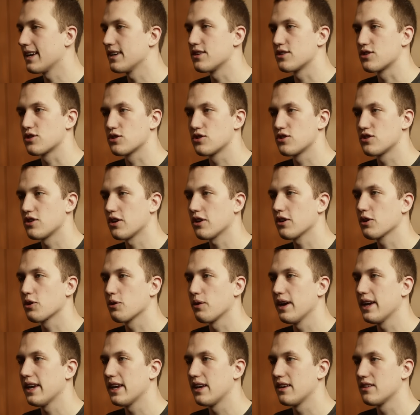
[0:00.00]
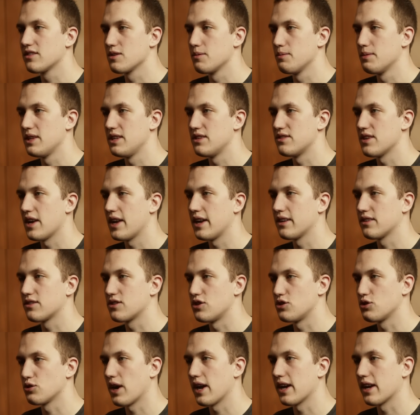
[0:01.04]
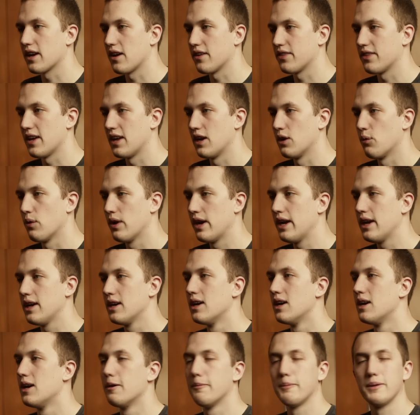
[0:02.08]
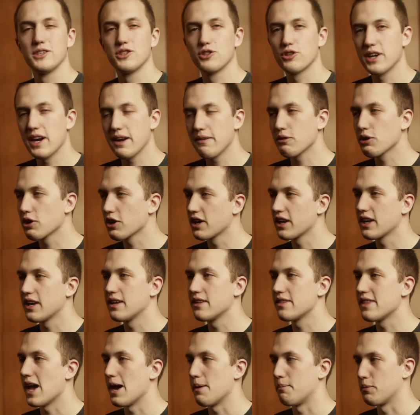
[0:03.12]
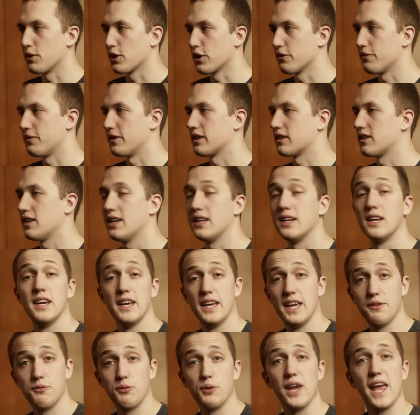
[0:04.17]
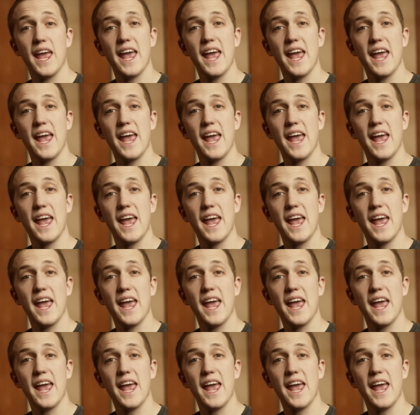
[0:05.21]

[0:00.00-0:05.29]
just start cranking some of these settings to try and cut that away, but you're never going to get that perfect. And if we